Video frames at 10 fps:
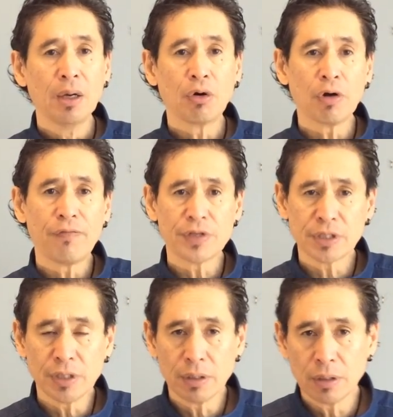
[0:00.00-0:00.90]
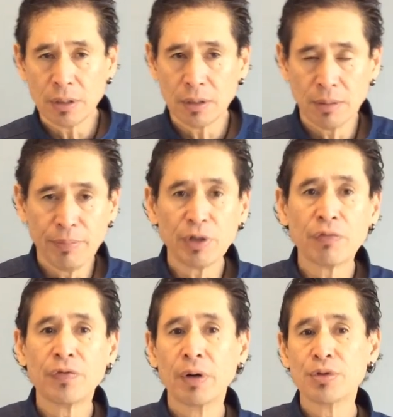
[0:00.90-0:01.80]
Or if it's in a bigger
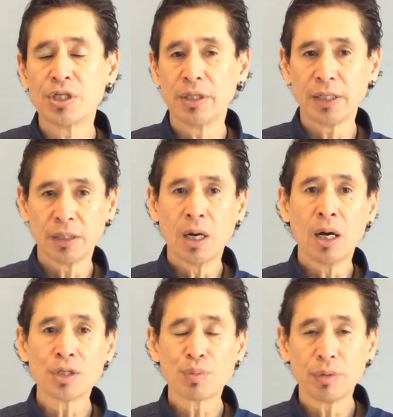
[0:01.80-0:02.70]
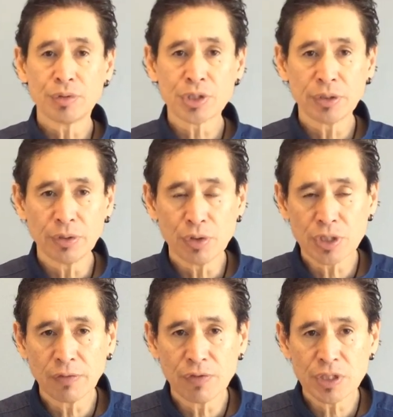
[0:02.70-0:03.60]
pharmacy, like in a hospital with skilled
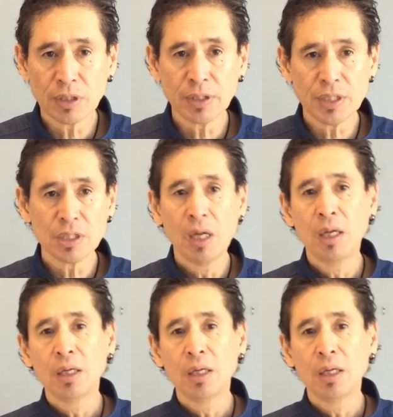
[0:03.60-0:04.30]
nursing facilities,